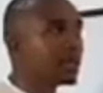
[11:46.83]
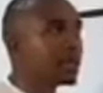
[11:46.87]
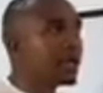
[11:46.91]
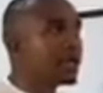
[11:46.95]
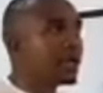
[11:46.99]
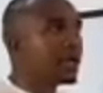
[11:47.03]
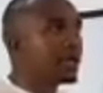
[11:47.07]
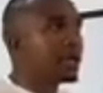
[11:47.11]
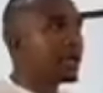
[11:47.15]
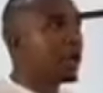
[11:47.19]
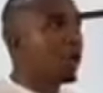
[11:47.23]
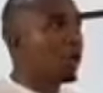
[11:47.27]

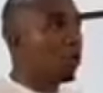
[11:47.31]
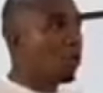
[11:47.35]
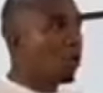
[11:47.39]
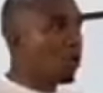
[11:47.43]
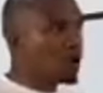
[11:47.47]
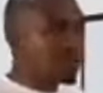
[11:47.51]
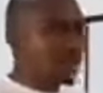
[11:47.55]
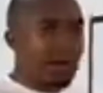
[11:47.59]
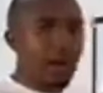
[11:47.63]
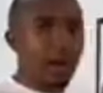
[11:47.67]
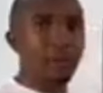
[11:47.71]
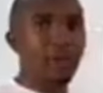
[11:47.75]
Now,
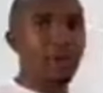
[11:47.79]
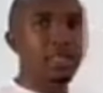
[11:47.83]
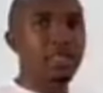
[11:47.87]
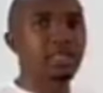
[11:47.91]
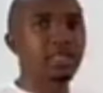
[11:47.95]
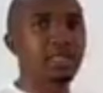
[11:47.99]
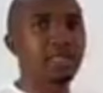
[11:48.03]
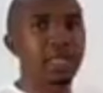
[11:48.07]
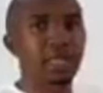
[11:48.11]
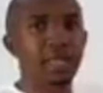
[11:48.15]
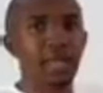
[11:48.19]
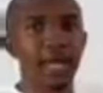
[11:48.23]
what happens
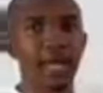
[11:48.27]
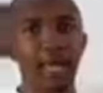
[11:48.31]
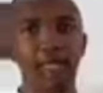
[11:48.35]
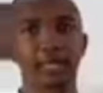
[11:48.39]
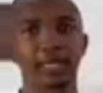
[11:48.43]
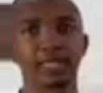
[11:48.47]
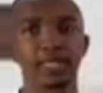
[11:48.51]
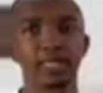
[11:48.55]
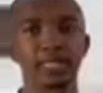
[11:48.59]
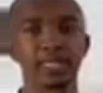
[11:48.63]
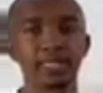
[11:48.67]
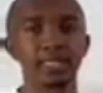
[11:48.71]
in
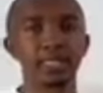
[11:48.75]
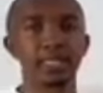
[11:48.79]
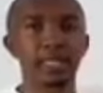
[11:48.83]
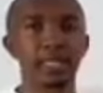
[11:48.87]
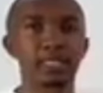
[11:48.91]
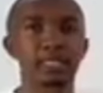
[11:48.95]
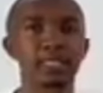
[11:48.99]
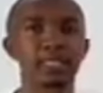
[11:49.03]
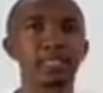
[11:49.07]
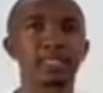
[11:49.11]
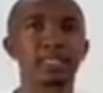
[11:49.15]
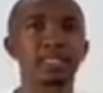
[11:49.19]
X is
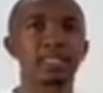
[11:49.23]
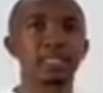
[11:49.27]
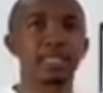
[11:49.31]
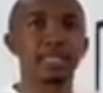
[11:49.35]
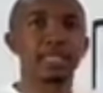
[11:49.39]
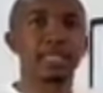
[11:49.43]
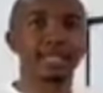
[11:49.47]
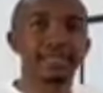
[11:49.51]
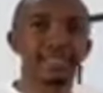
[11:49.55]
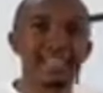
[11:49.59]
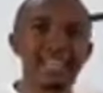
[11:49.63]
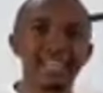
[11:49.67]
that
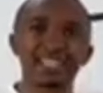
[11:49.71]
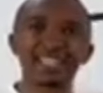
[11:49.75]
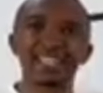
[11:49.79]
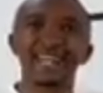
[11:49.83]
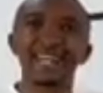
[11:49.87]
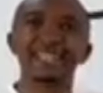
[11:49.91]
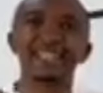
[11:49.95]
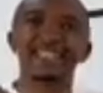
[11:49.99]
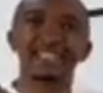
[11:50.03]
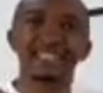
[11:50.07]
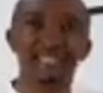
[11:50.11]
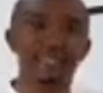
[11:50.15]
there's a
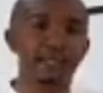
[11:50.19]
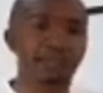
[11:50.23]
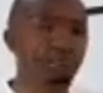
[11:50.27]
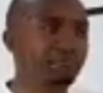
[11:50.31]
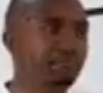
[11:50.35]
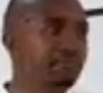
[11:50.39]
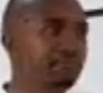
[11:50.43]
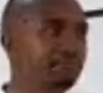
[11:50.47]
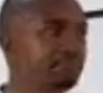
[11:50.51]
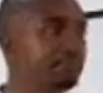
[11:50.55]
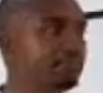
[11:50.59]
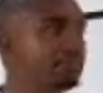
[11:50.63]

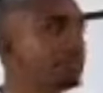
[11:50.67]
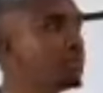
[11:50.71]
team